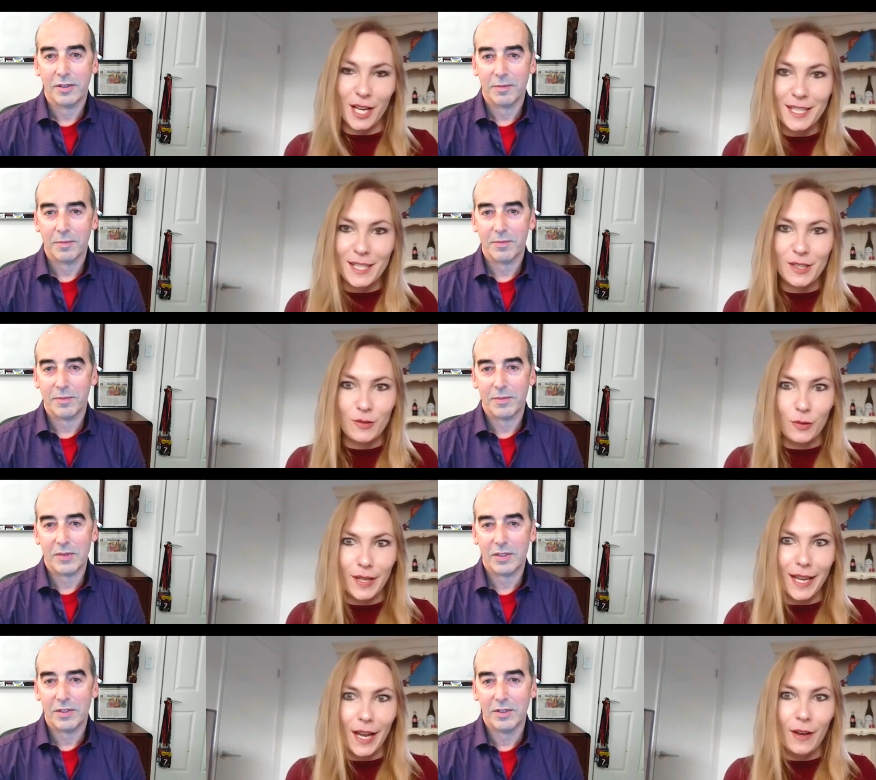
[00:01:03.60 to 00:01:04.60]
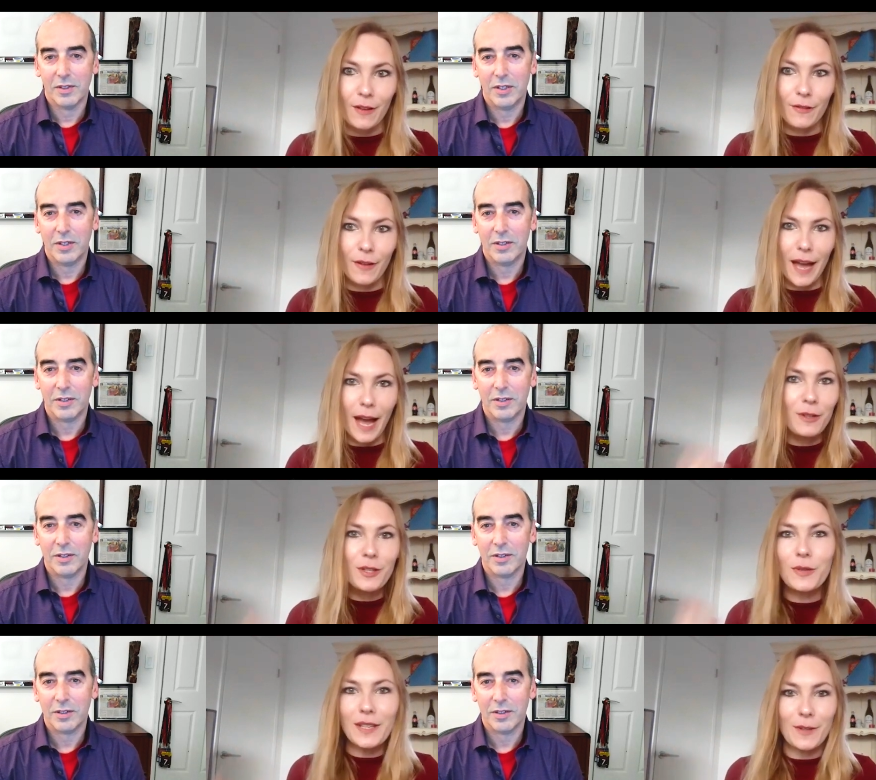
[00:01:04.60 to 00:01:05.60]
Speaker 1: of the genesis story of how
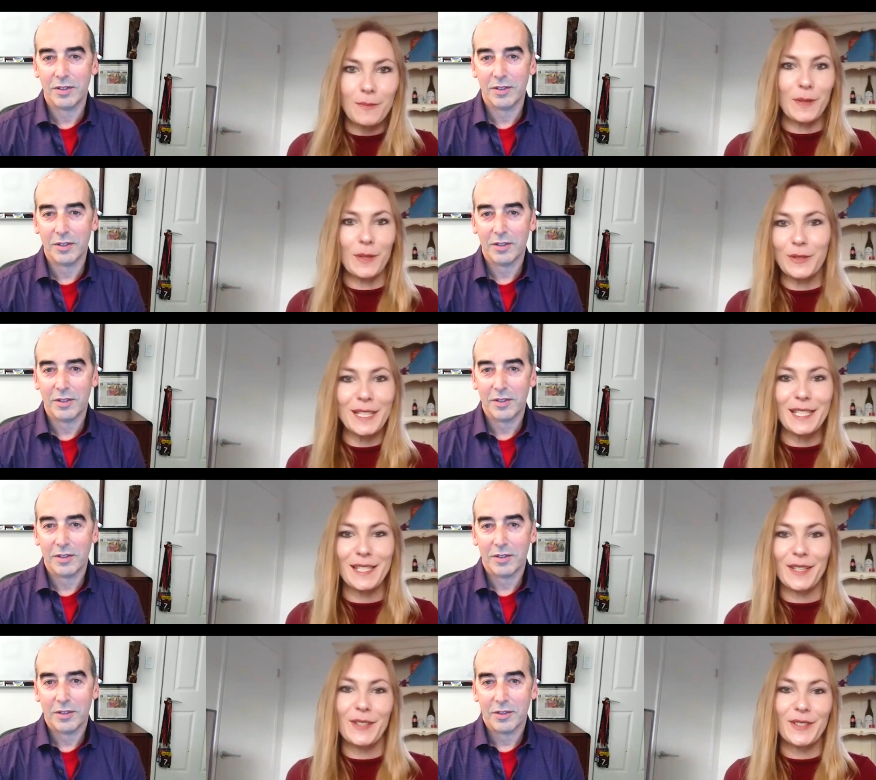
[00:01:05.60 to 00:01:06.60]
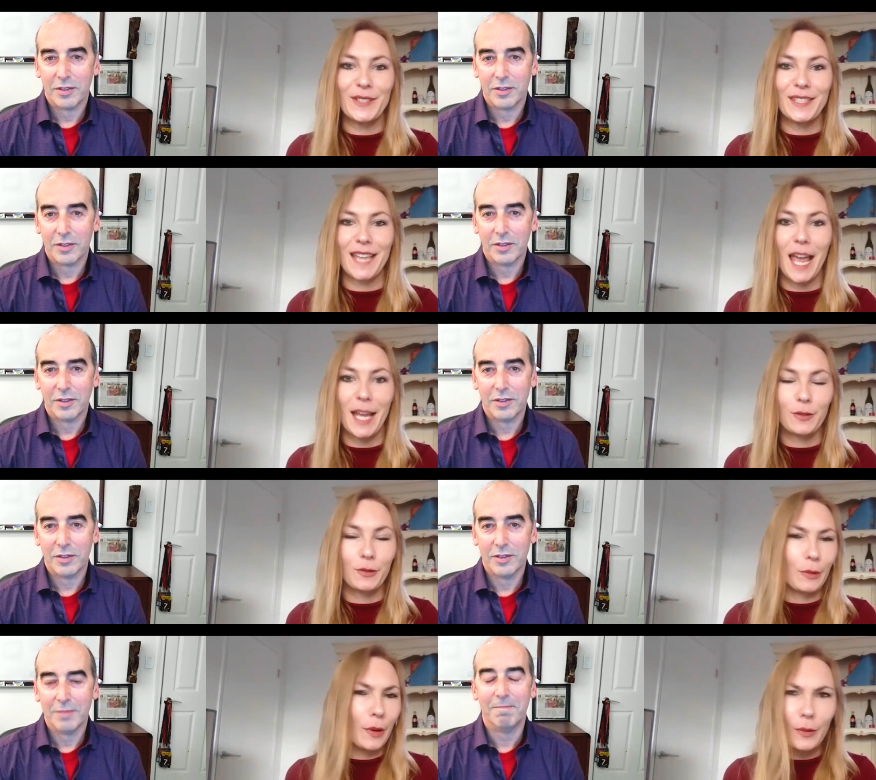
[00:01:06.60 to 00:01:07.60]
did you even build these skills
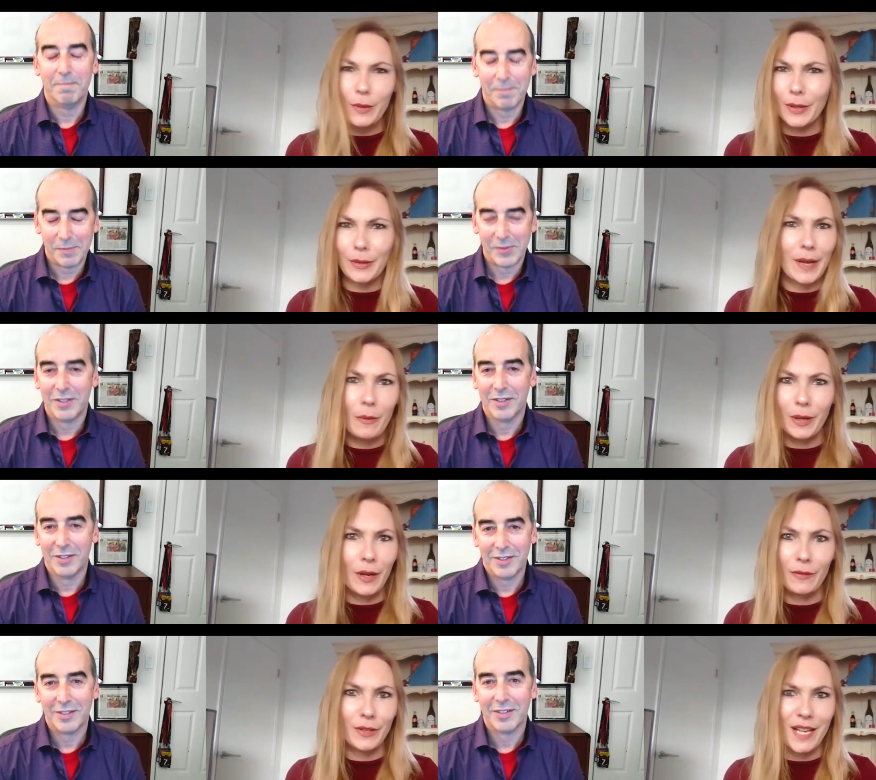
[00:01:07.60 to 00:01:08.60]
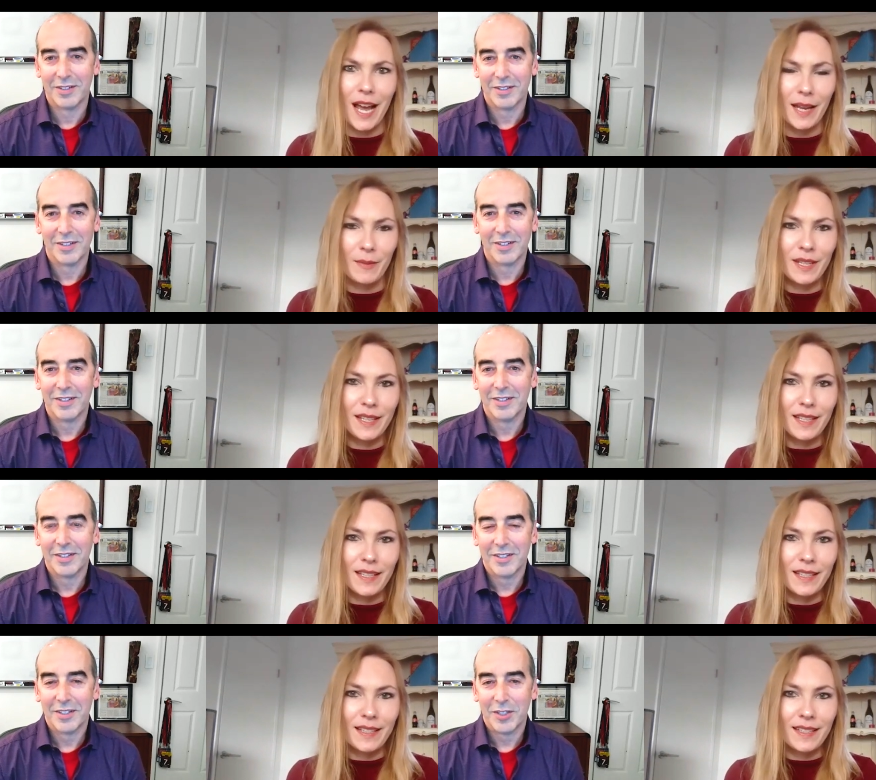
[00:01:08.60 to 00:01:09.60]
and grow your network over time?
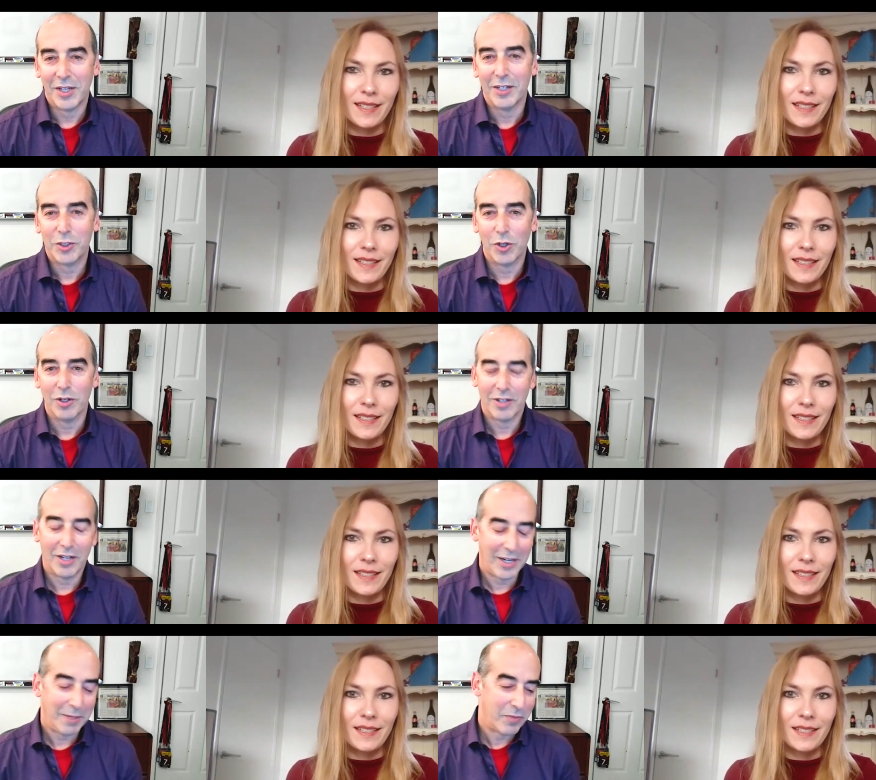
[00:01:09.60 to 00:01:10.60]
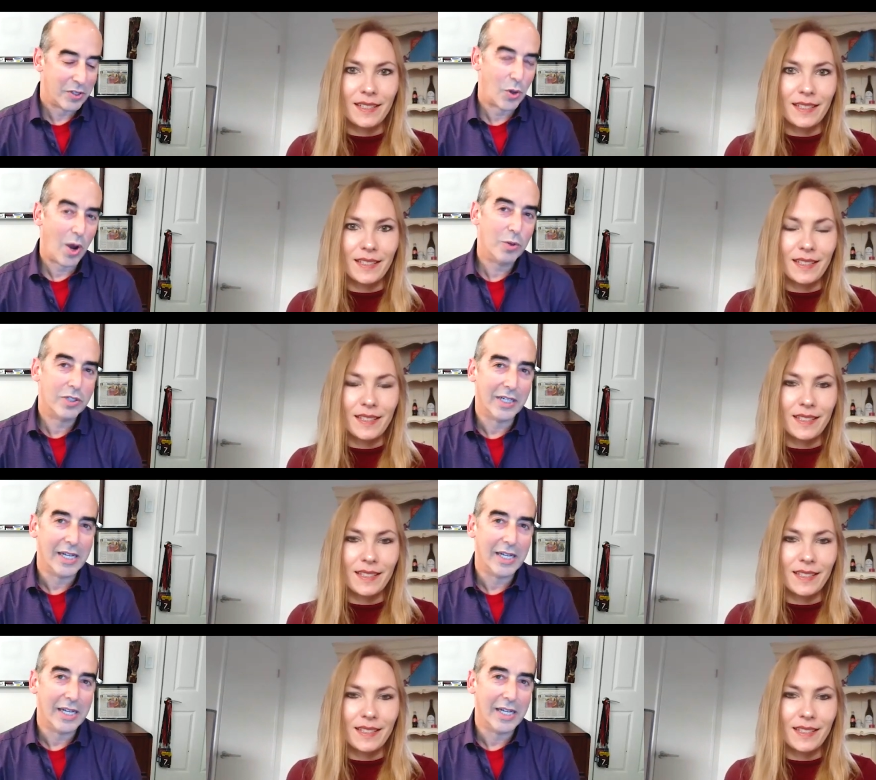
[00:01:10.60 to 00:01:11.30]
Speaker 2: Yeah, sure. Um, so I was an